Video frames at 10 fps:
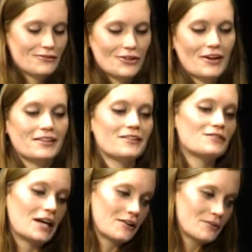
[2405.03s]
So I lived
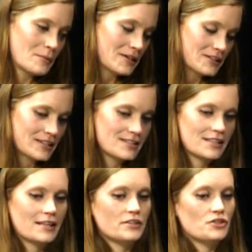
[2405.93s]
mm-hmm. out in Maryland
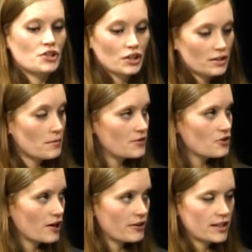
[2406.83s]
and I took the
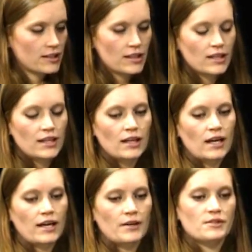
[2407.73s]
metro in.
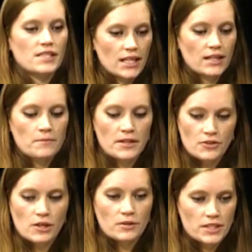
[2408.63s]
And I was sitting on the
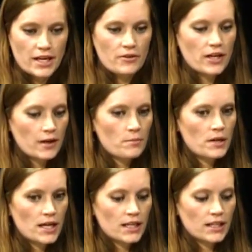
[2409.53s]
metro one day reading a
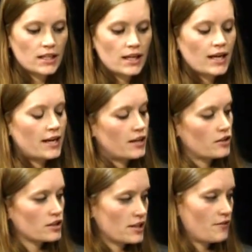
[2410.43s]
book, and I
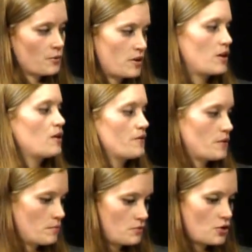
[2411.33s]
looked out the window, and
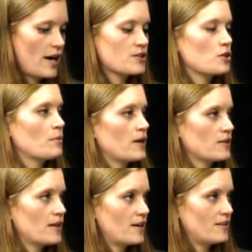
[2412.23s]
the tracks are
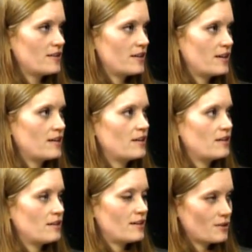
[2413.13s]
parallel, and
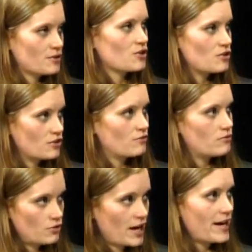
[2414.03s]
there was a,
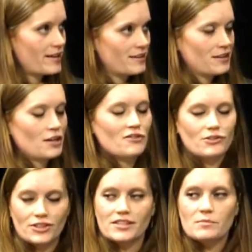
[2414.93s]
train
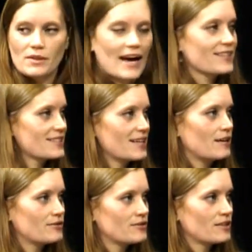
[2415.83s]
full of this black stuff.